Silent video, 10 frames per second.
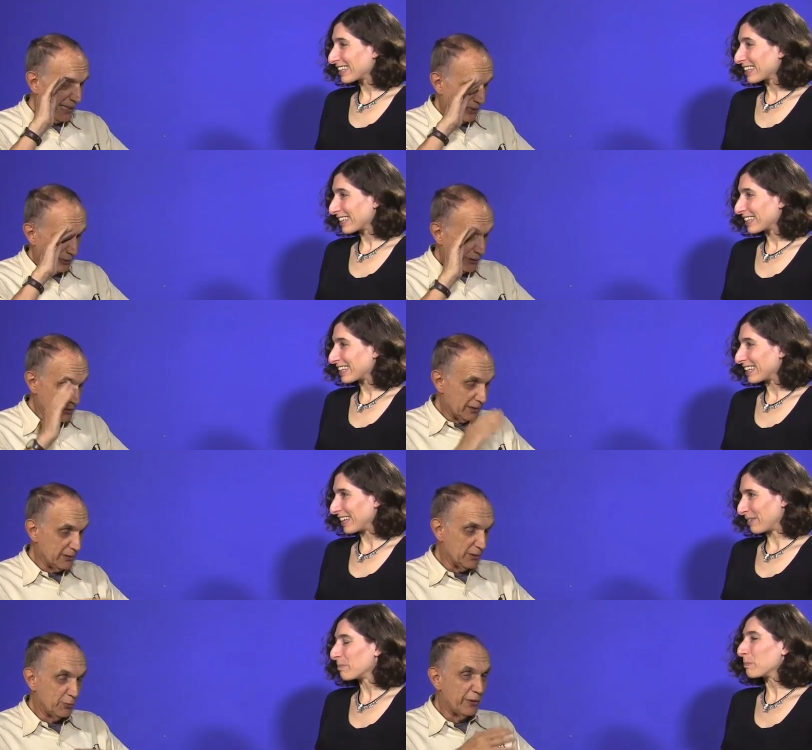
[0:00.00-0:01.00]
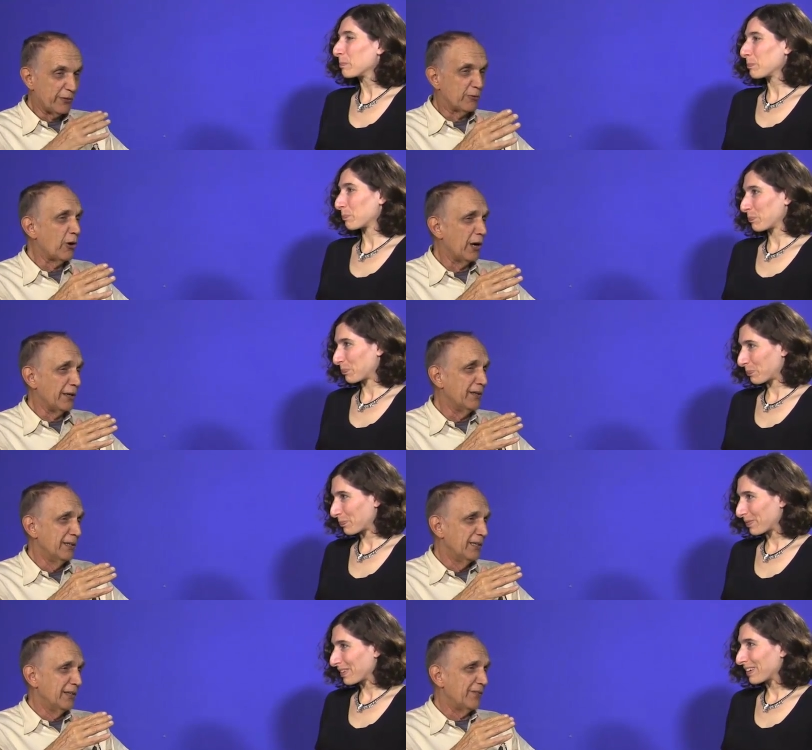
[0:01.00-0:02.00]
Speaker 1: categories. Yeah. It was withdrawn.
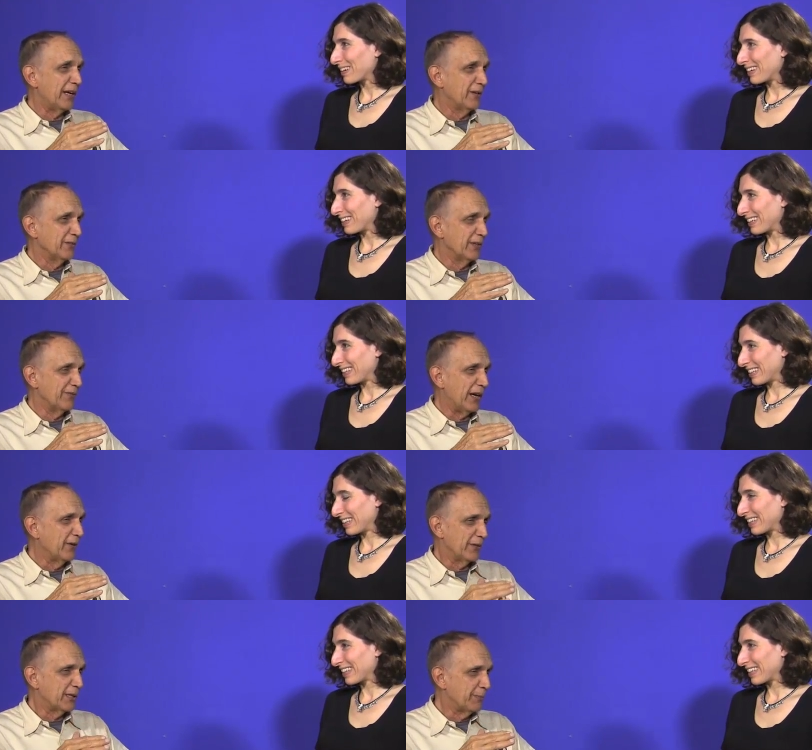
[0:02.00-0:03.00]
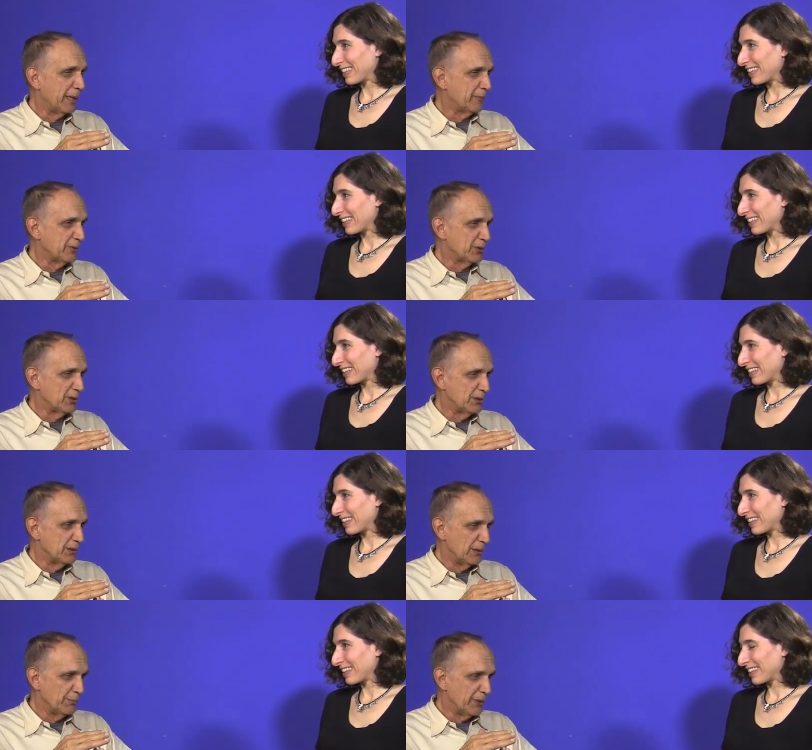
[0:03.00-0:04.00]
If I don't, if I don't think a paper is
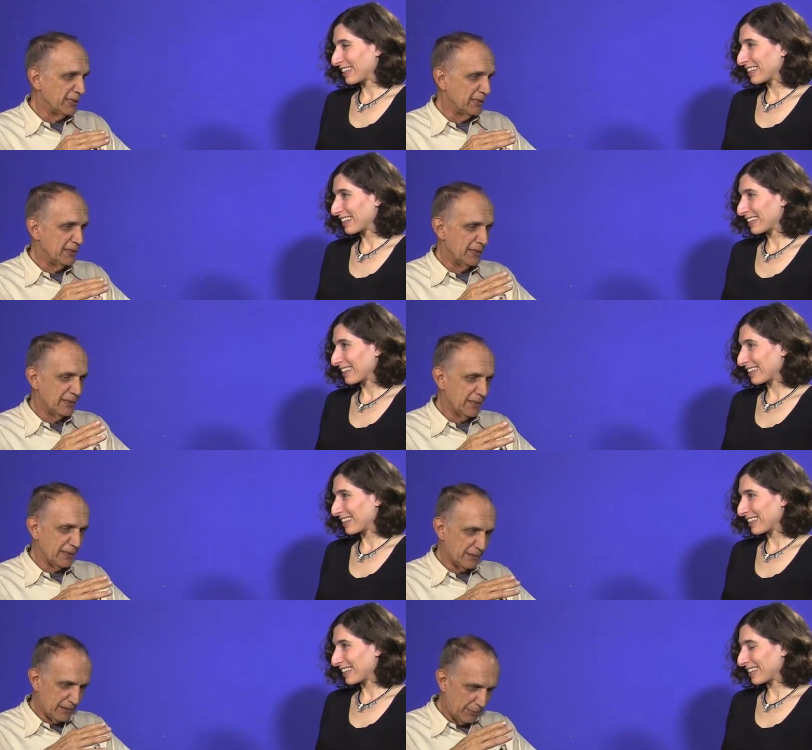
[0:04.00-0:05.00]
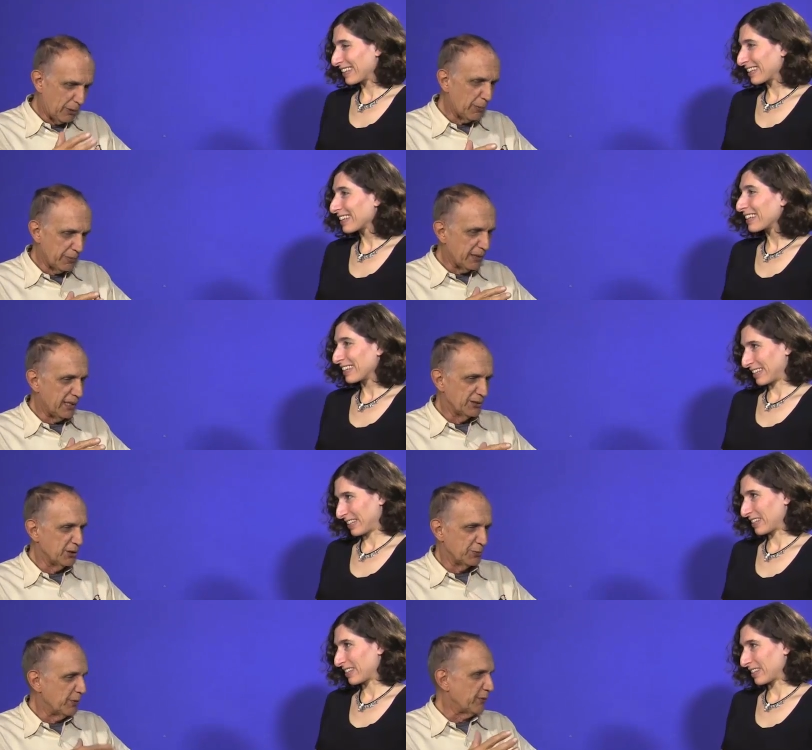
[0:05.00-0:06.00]
impress, uh, appropriate, I'll
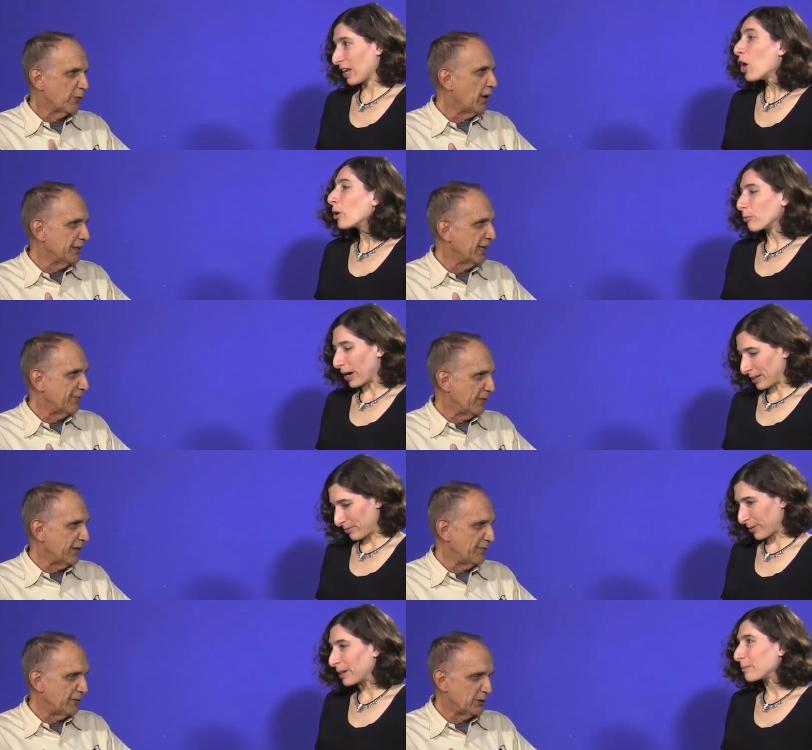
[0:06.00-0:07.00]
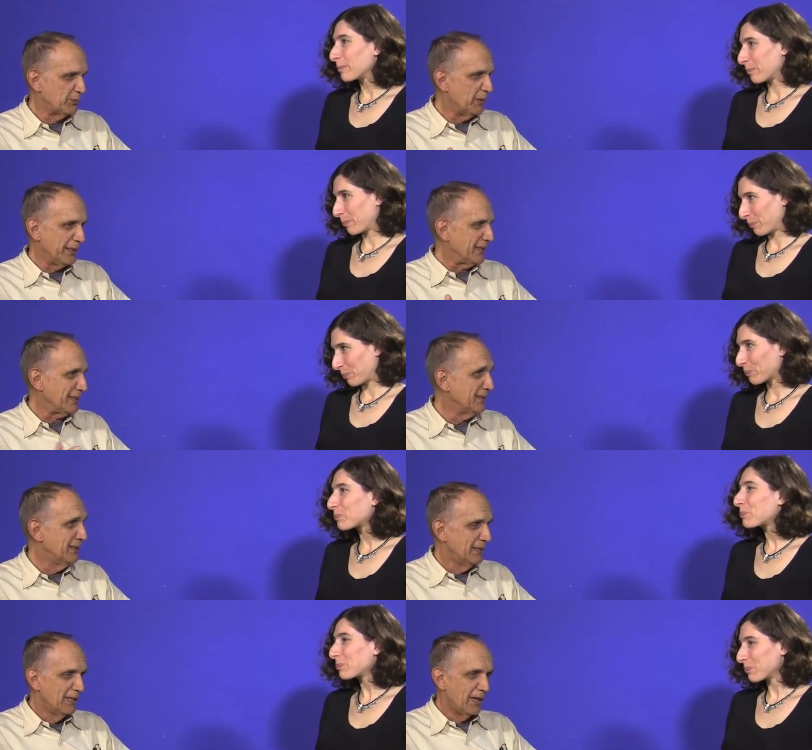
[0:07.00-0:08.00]
just withdraw it that right, very right. first minute.
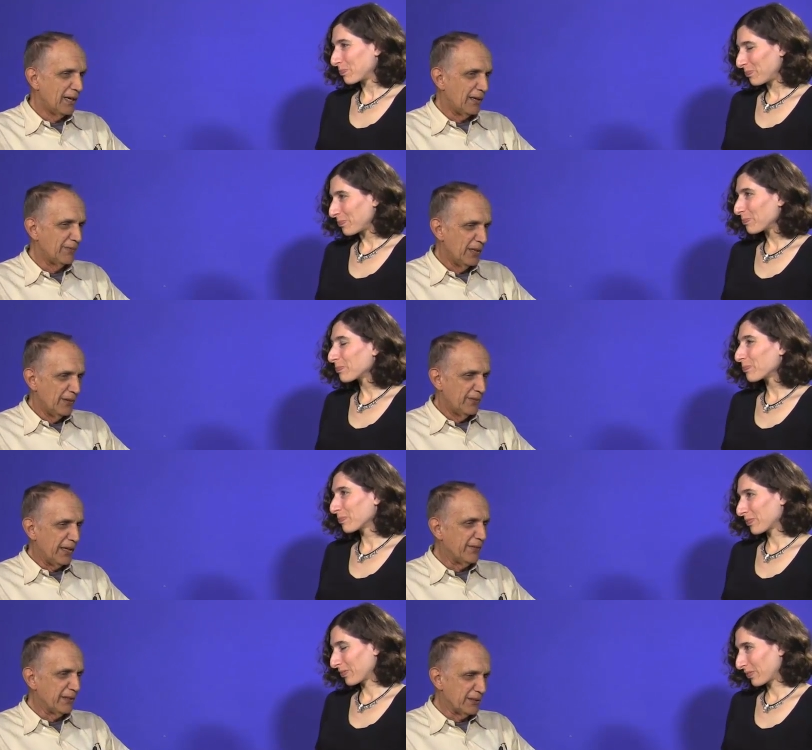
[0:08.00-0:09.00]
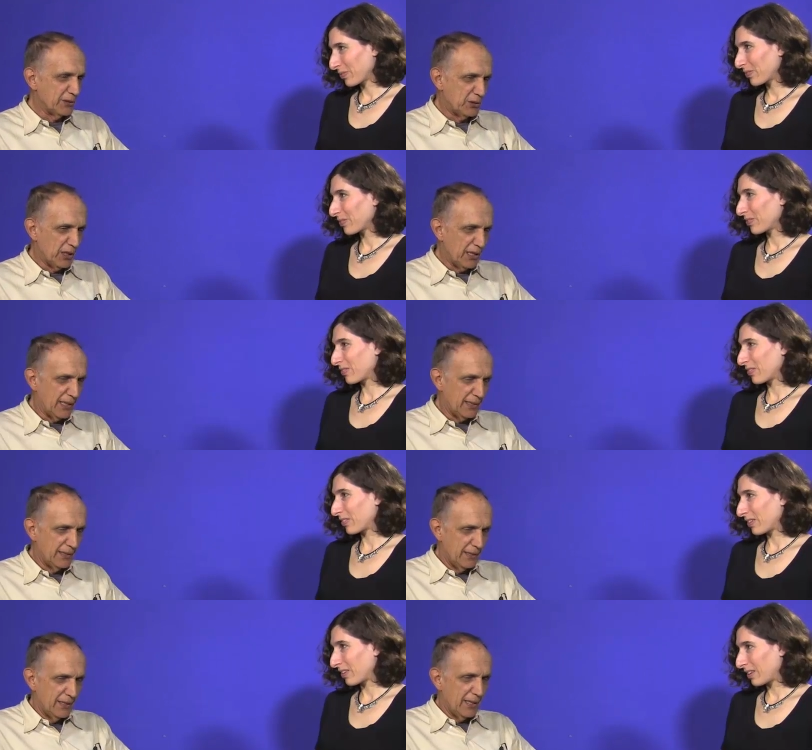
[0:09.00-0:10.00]
Uh, then there's uh,
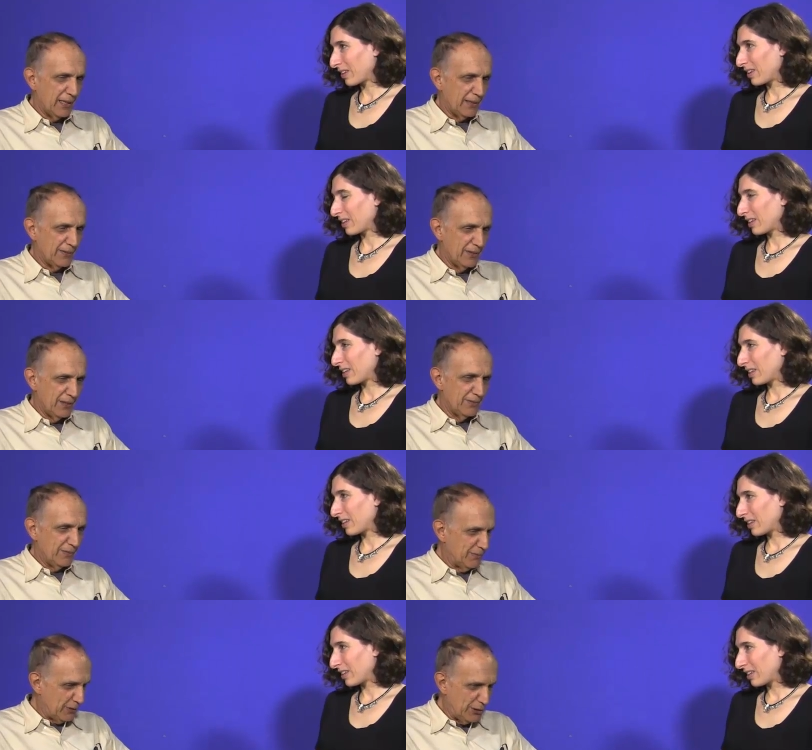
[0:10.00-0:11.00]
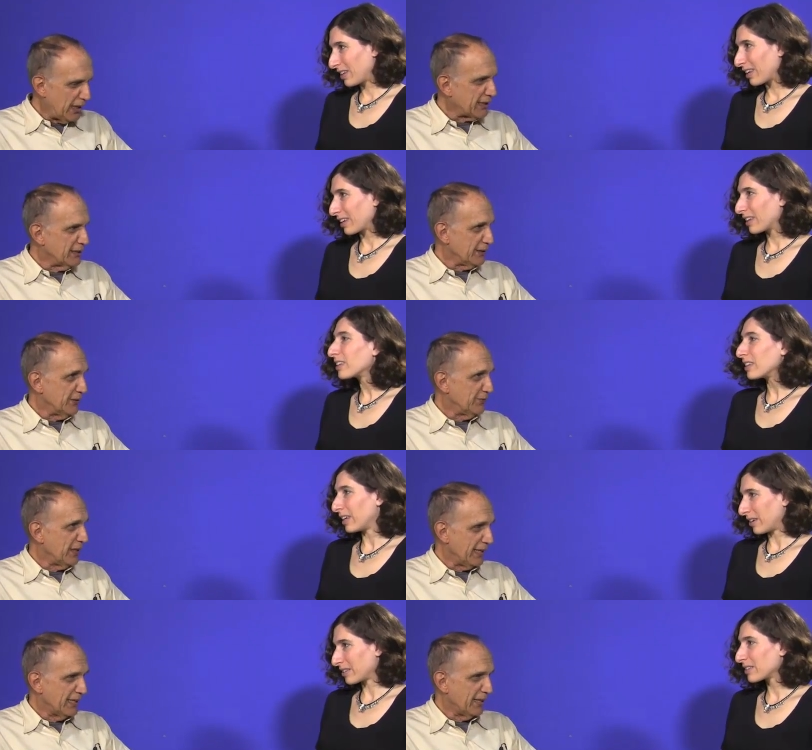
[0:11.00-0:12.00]
uh, rejected
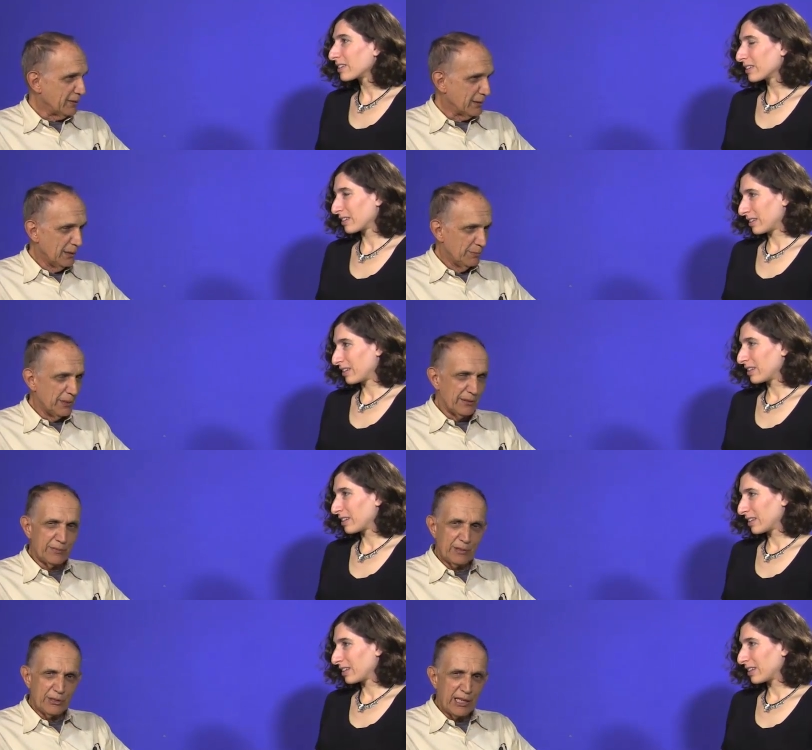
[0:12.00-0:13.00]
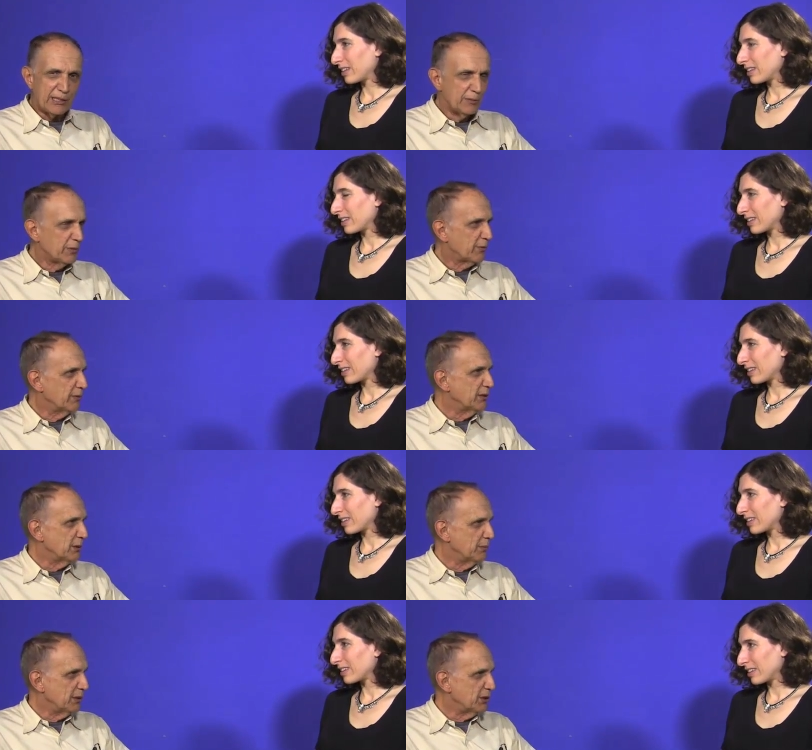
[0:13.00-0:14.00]
flat yeah. out. But rejected with
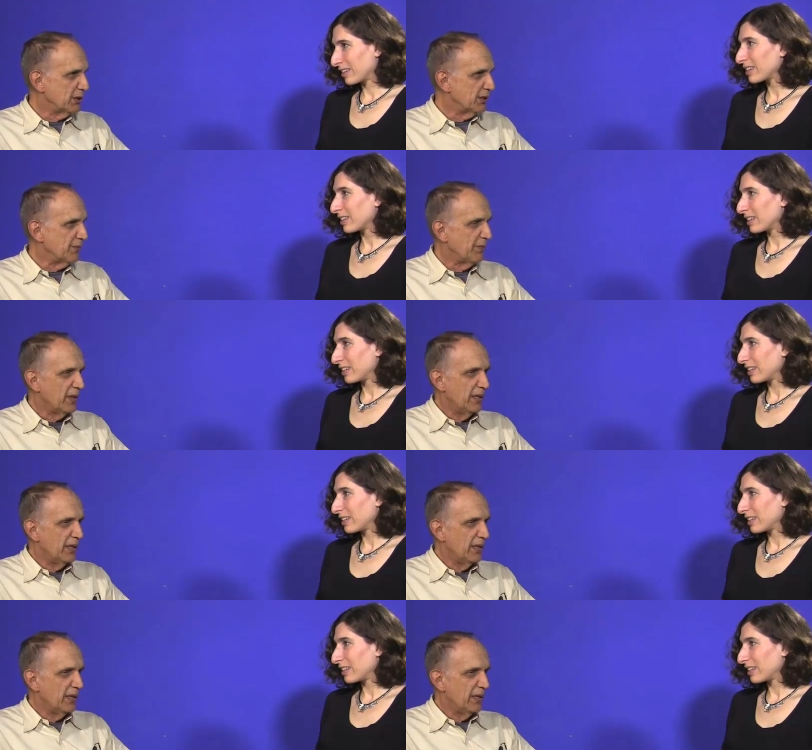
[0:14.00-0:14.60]
resubmission